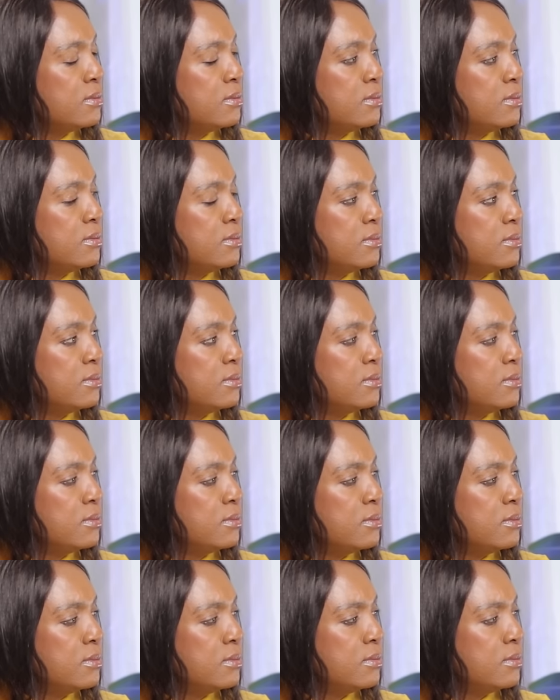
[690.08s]

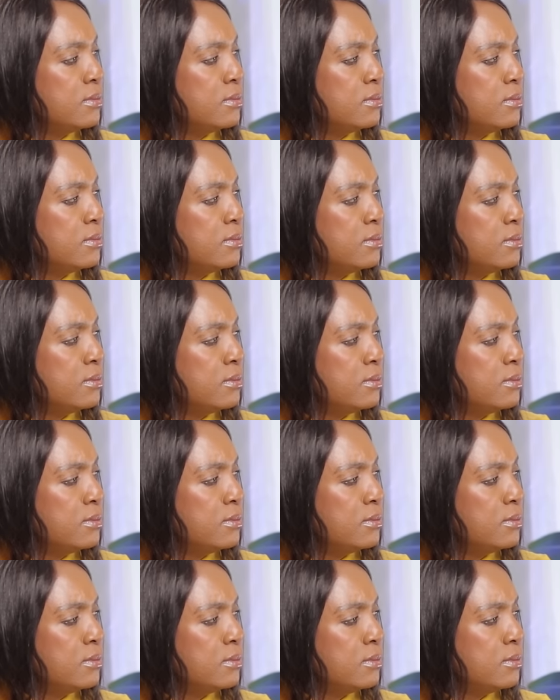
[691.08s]

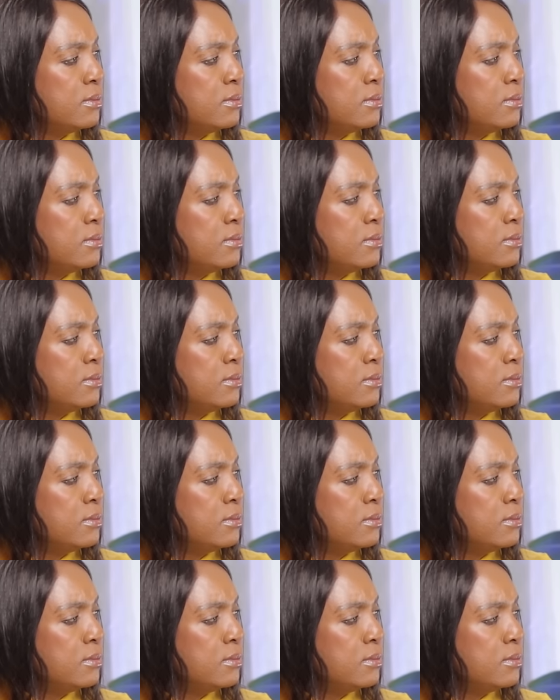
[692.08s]
The person shown says nothing.